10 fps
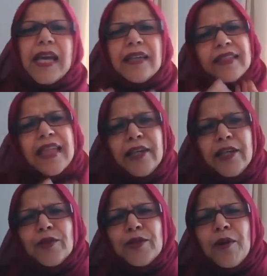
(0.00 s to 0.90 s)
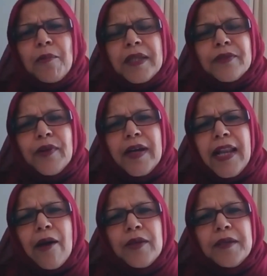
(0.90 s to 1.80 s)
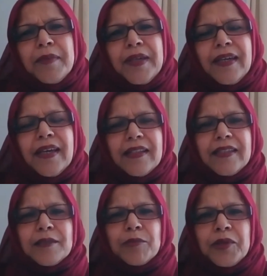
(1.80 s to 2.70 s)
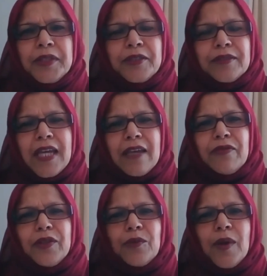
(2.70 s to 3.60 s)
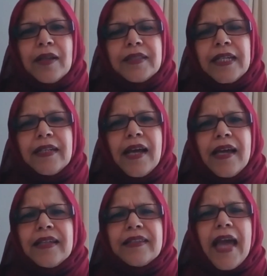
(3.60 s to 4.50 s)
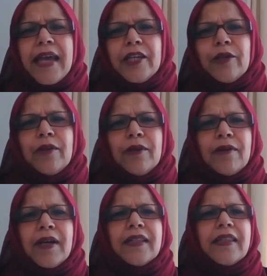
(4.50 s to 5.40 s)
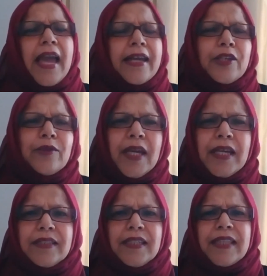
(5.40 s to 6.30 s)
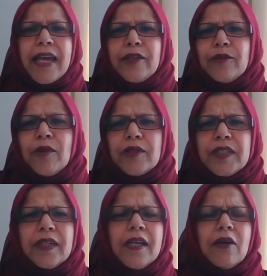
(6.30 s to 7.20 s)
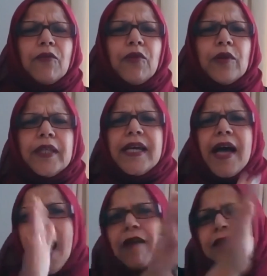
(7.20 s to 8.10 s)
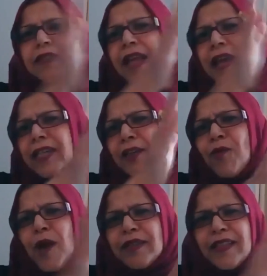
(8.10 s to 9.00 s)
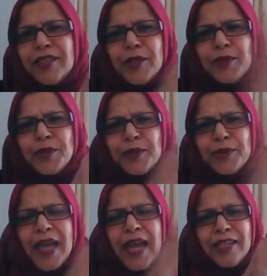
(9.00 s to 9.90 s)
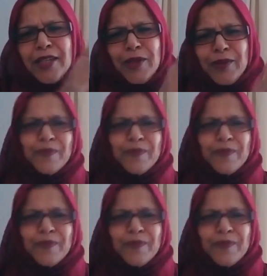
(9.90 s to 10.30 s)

Thank you so much for allowing me this morning to say a few words. And thank you, Laura. Thank you, Katie. Thank you, Roger, for the outstanding work that you do. Thank you.